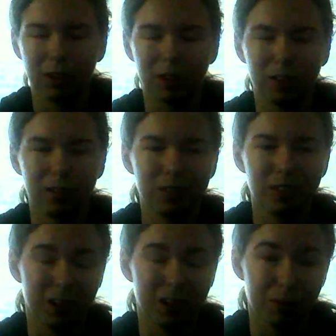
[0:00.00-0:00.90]
I had
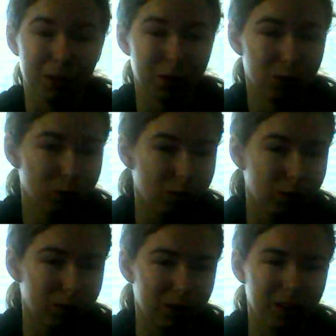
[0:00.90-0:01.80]
missed school a little
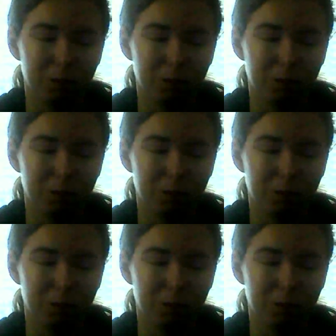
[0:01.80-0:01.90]
bit,